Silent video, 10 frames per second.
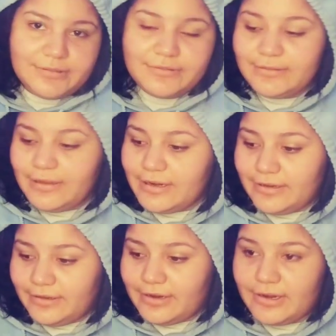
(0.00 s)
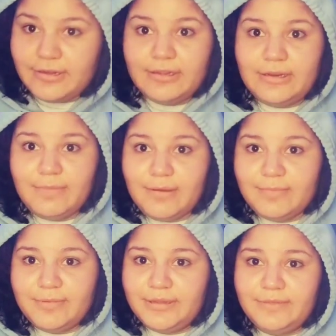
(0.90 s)
You still gotta learn how to clean it
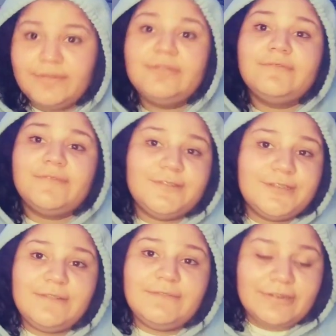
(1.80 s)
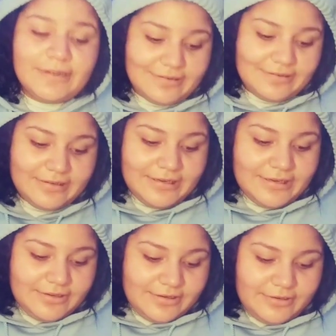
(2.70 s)
properly, whether you shave or not.
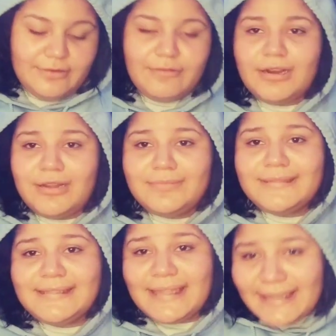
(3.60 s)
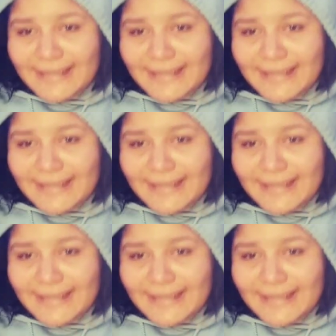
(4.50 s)
You know what I'm saying?